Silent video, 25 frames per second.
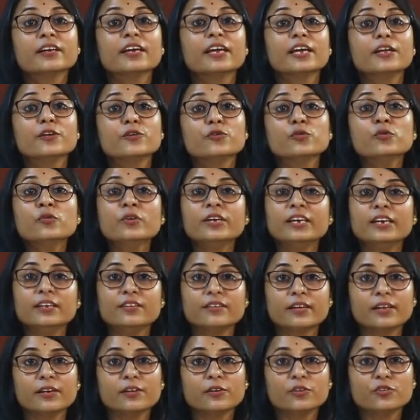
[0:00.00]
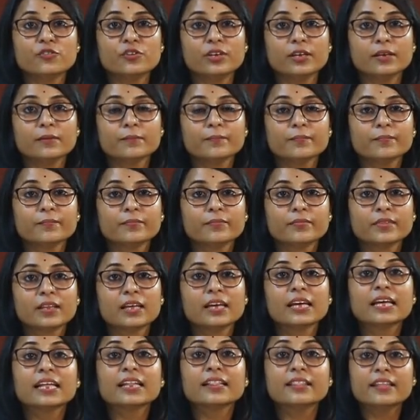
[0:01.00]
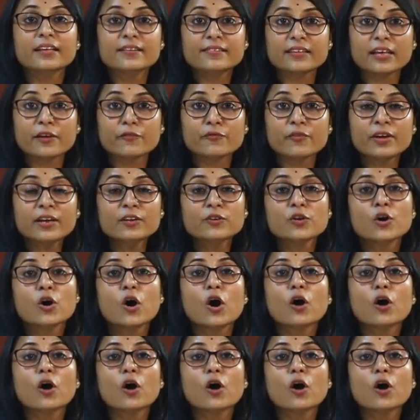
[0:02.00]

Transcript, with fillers: into heat energy. This effect